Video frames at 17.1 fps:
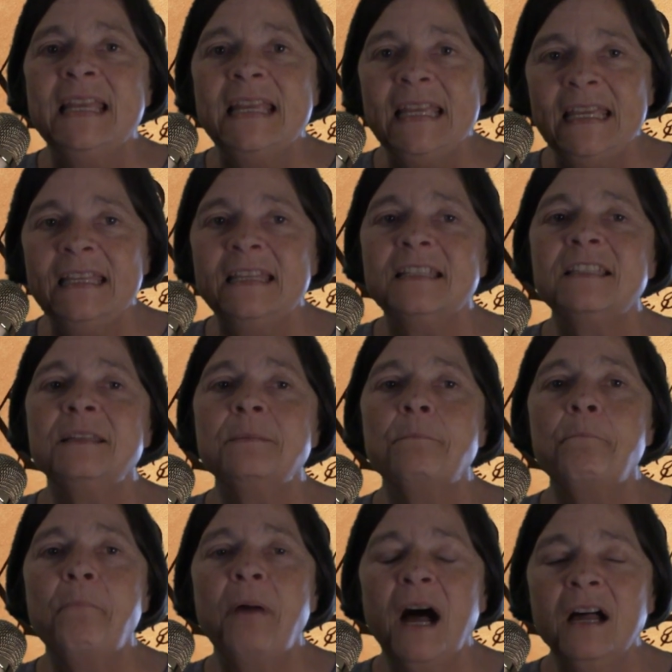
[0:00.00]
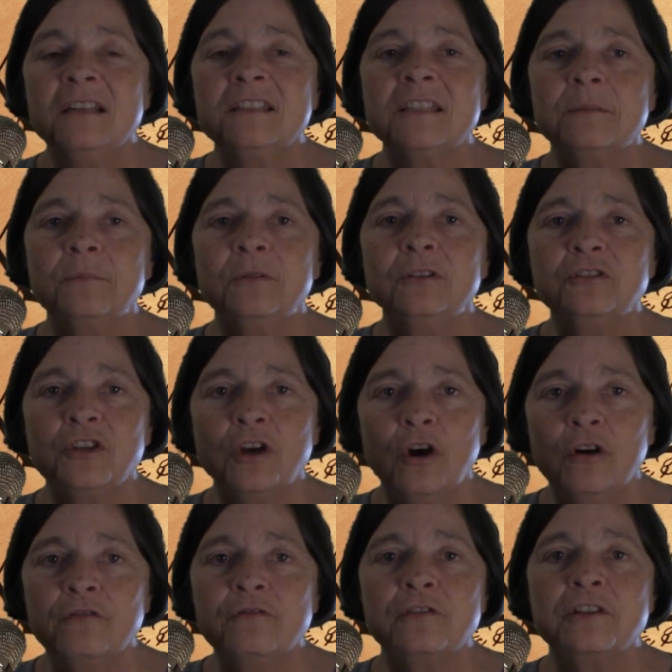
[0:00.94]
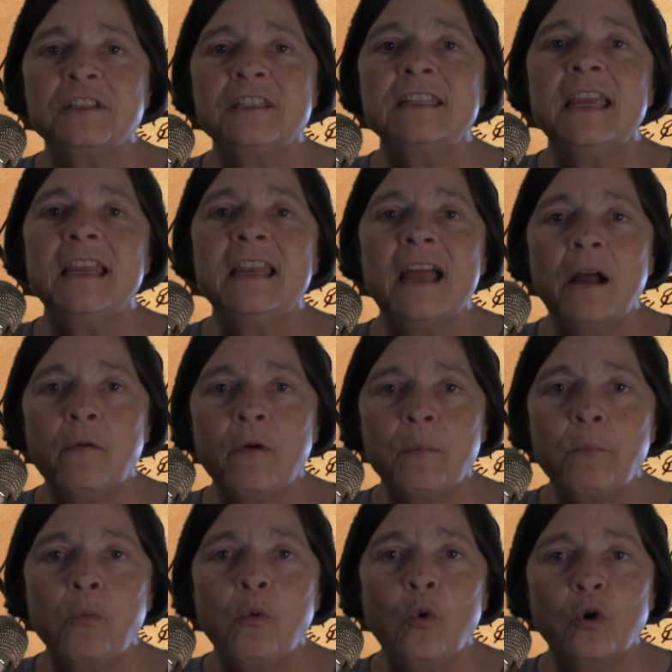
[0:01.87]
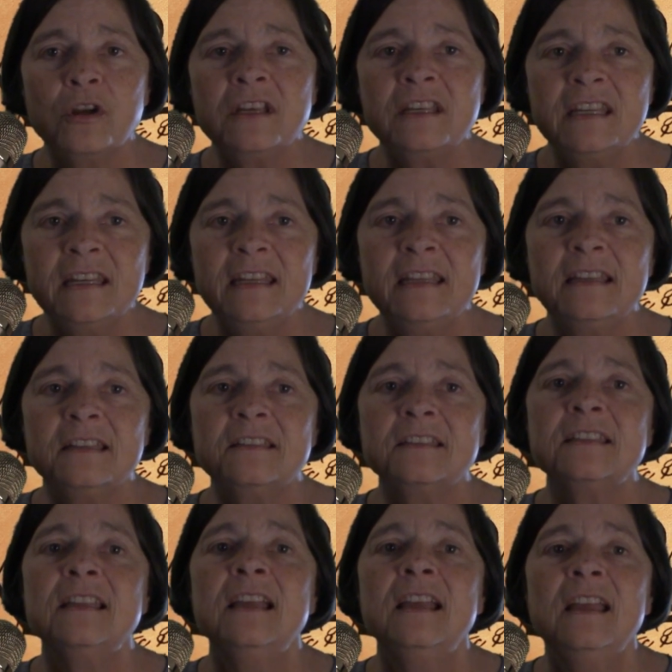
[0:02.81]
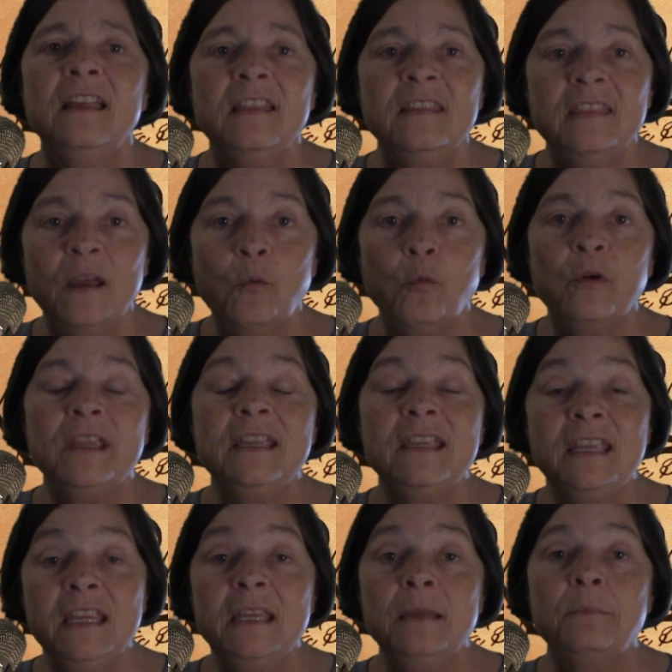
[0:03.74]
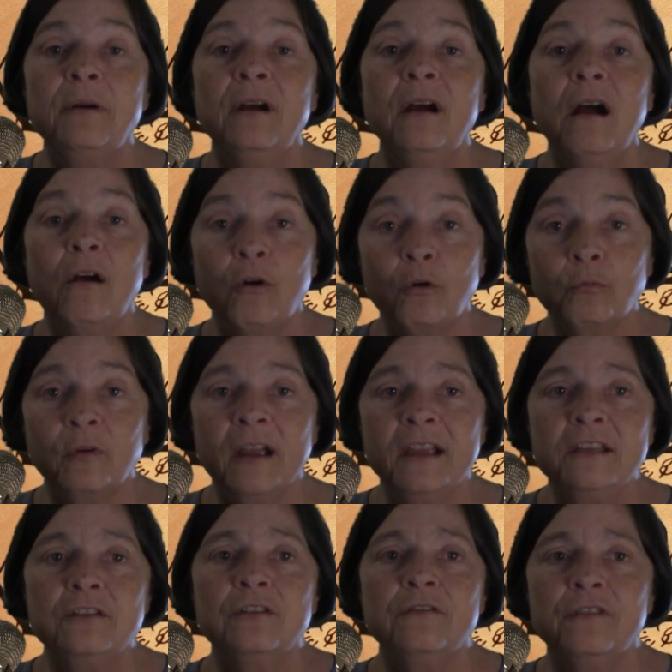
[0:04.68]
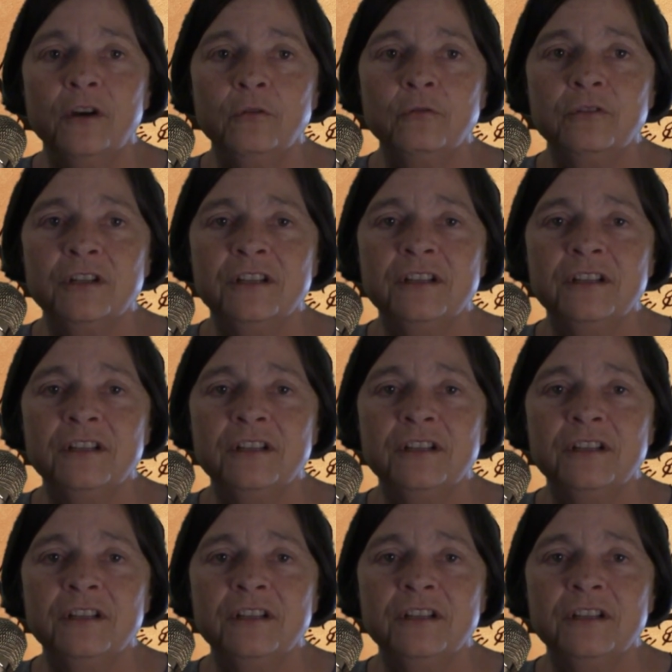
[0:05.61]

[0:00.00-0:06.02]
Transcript: It is impossible to overstate how important it is that we keep our right to vote.